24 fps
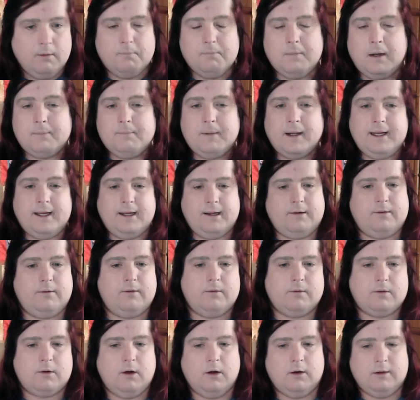My mate
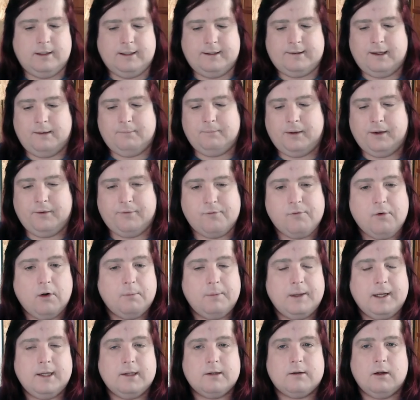kindly sent me from
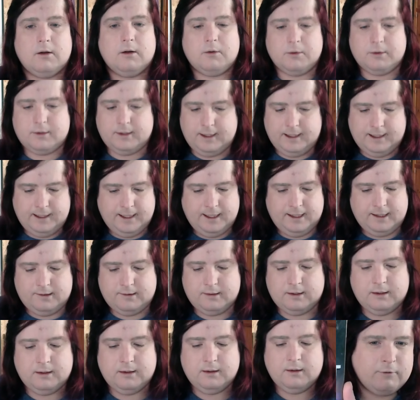his local
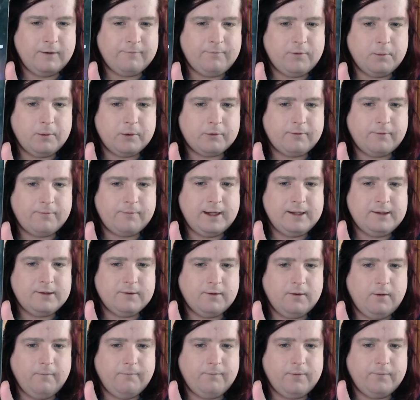CEX, Transformers Revenge
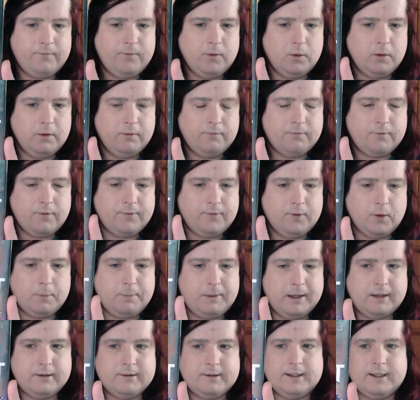of the Fallen for
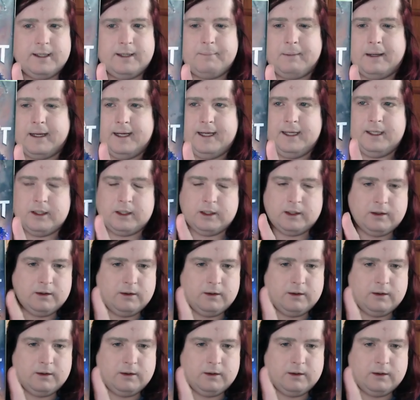£4 he paid.